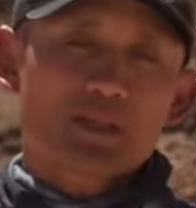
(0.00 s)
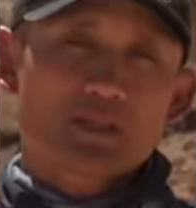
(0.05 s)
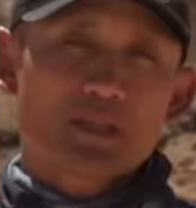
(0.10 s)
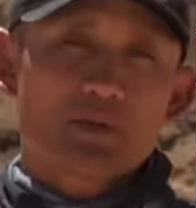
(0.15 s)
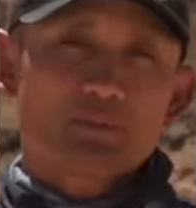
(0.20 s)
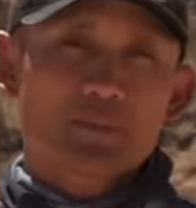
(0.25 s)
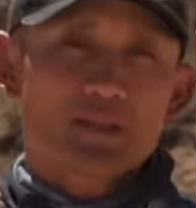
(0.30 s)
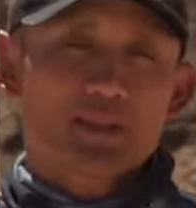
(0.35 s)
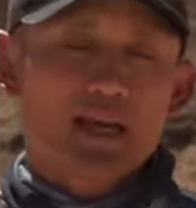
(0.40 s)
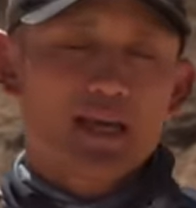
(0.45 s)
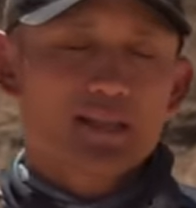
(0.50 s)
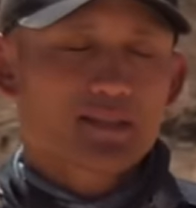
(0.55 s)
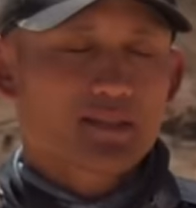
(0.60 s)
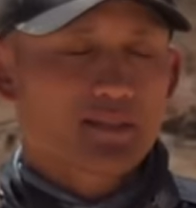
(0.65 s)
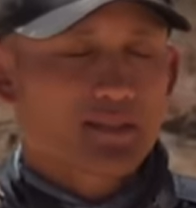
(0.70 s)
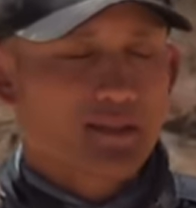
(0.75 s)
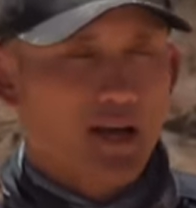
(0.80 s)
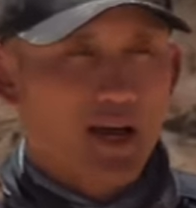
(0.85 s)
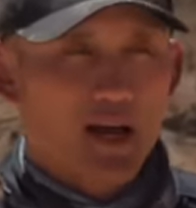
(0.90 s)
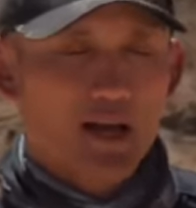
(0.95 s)
is something that's
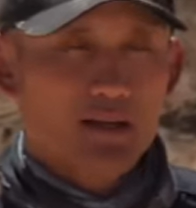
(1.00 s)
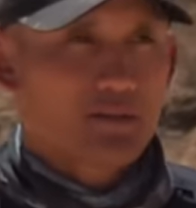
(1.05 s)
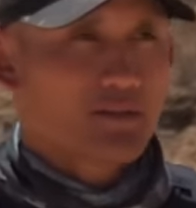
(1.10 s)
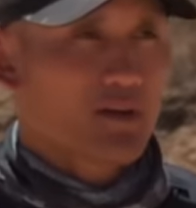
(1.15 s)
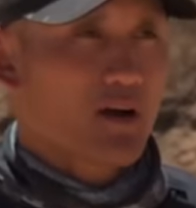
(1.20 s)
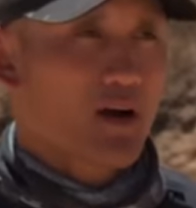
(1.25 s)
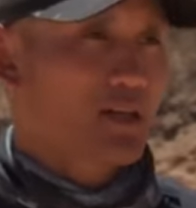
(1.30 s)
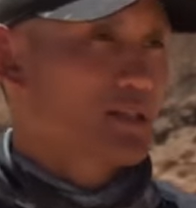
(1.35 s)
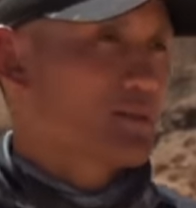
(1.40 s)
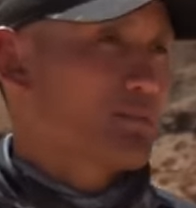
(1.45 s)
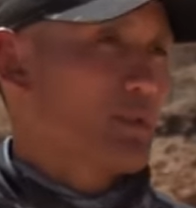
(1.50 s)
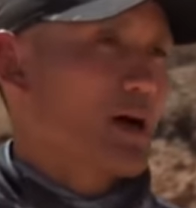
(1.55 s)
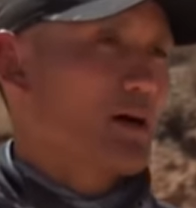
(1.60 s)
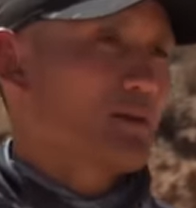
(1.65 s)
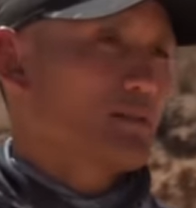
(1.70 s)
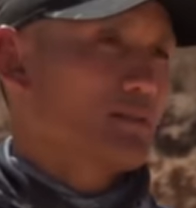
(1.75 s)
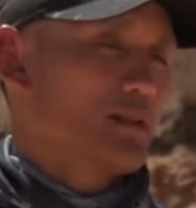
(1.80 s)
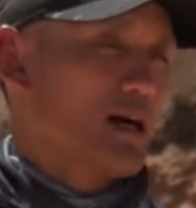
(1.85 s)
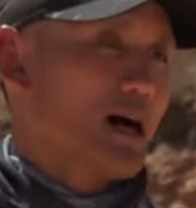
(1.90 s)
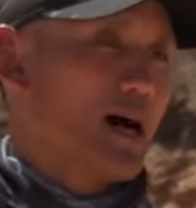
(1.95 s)
not talked
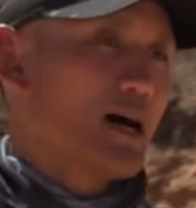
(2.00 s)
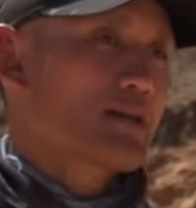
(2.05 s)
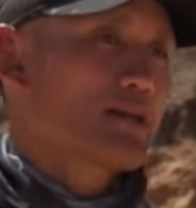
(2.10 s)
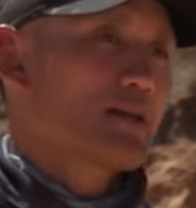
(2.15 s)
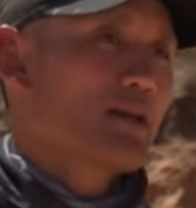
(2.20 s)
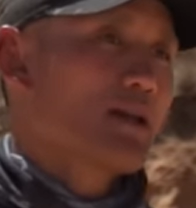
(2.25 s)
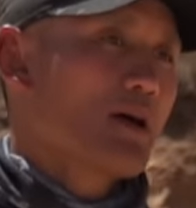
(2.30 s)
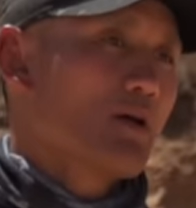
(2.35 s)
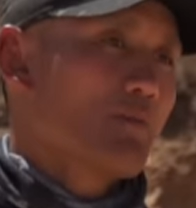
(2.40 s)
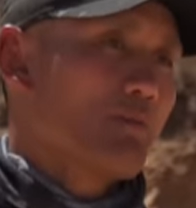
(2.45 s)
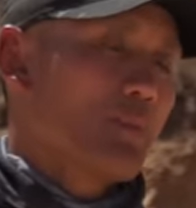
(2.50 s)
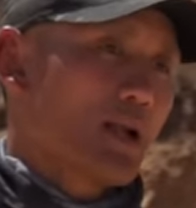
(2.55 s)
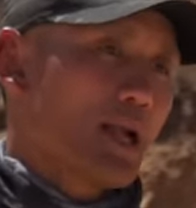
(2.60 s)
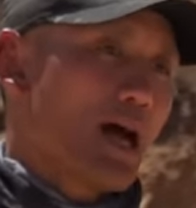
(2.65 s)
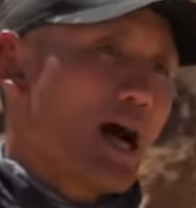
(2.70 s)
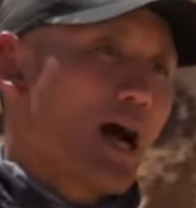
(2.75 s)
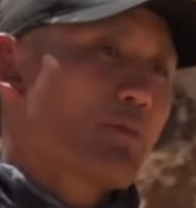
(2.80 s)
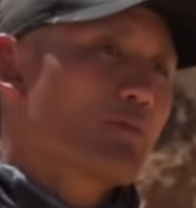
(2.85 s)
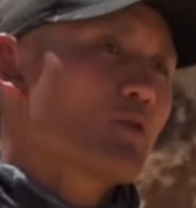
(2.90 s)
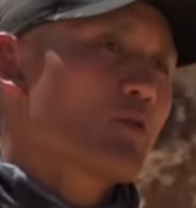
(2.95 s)
about a lot, but
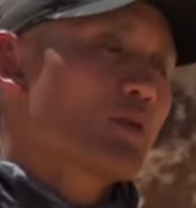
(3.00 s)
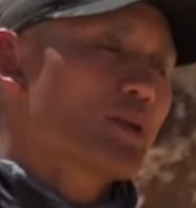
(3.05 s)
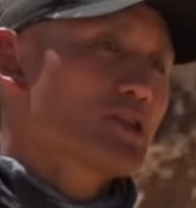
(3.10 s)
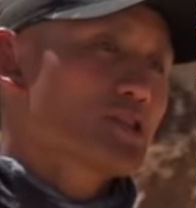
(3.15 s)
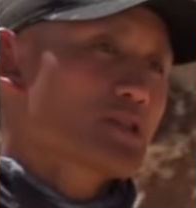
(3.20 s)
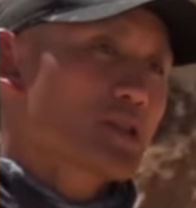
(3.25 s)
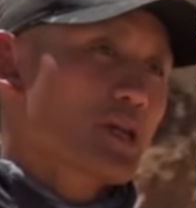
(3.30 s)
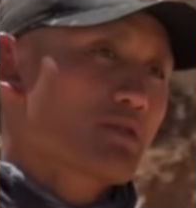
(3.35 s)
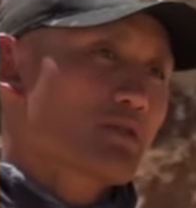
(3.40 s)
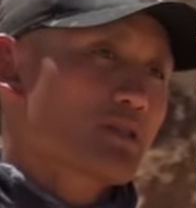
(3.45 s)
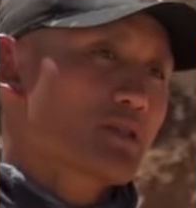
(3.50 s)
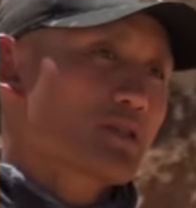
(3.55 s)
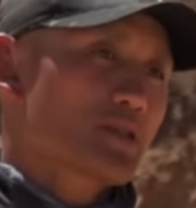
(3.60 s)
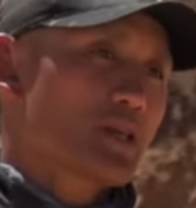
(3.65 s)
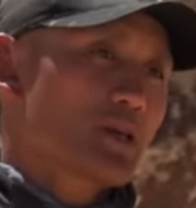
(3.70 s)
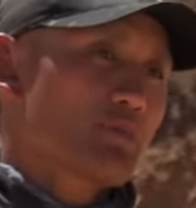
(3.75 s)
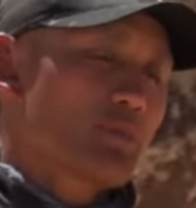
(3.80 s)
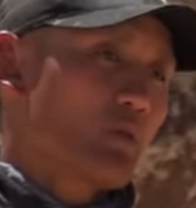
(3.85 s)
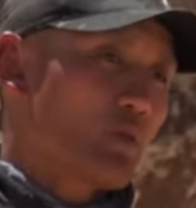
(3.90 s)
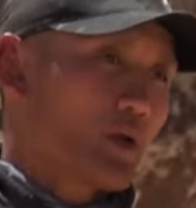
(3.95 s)
I'm going to share this
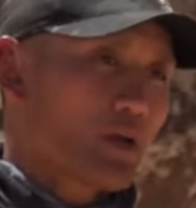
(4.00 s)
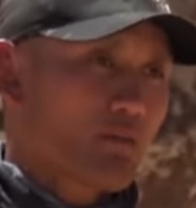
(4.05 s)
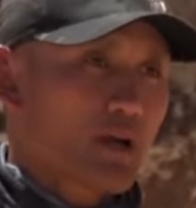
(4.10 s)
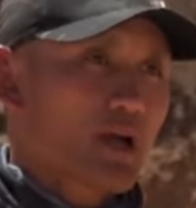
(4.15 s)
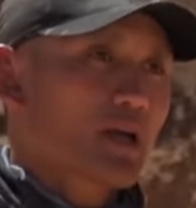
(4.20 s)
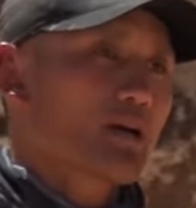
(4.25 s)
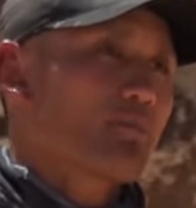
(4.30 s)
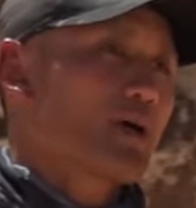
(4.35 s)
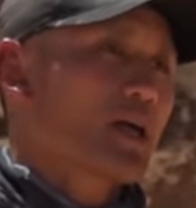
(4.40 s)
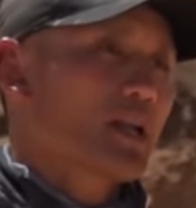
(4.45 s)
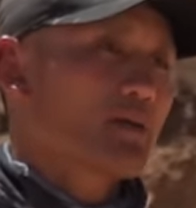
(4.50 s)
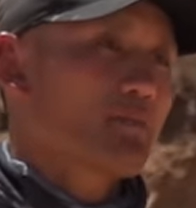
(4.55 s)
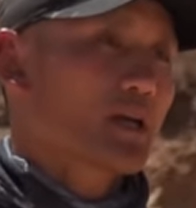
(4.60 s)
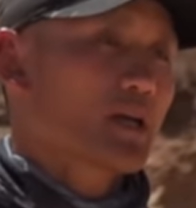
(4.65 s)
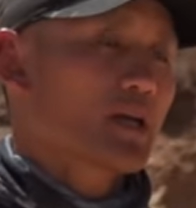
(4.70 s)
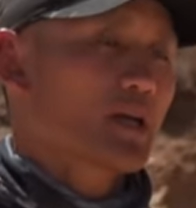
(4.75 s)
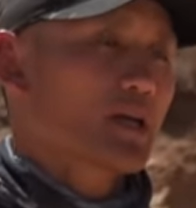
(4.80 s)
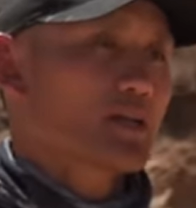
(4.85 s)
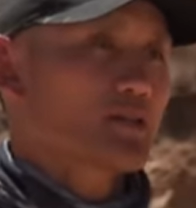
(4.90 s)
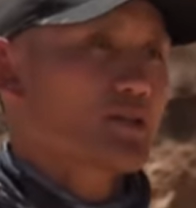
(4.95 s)
tip, and we recommend it
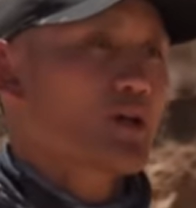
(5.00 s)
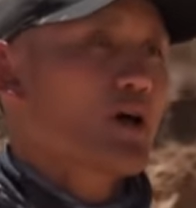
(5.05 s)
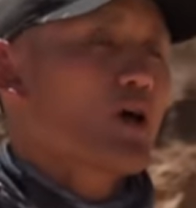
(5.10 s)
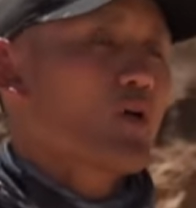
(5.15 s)
because